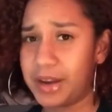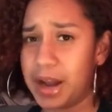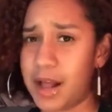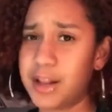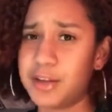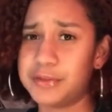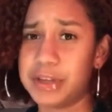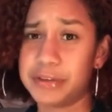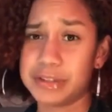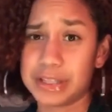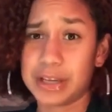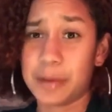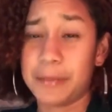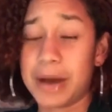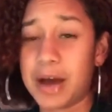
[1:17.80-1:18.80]
Not for me.
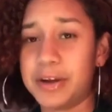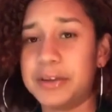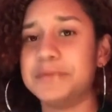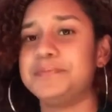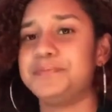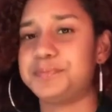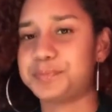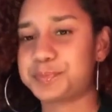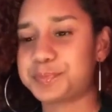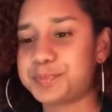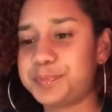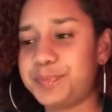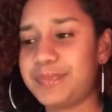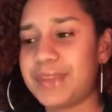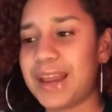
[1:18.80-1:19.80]
I don't
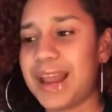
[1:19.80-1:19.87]
like the